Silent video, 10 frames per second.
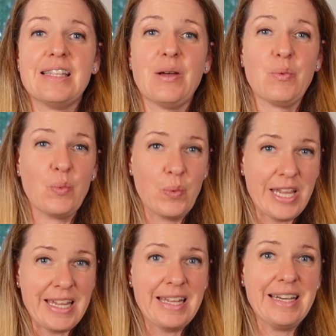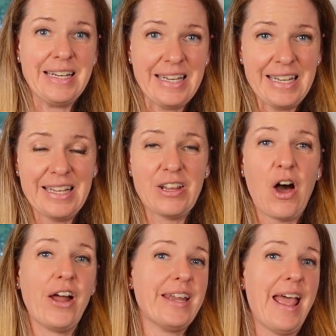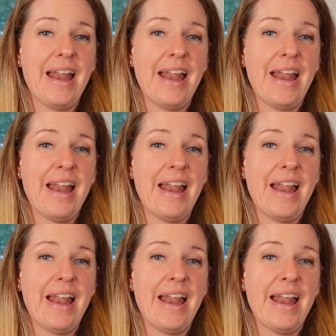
that we need on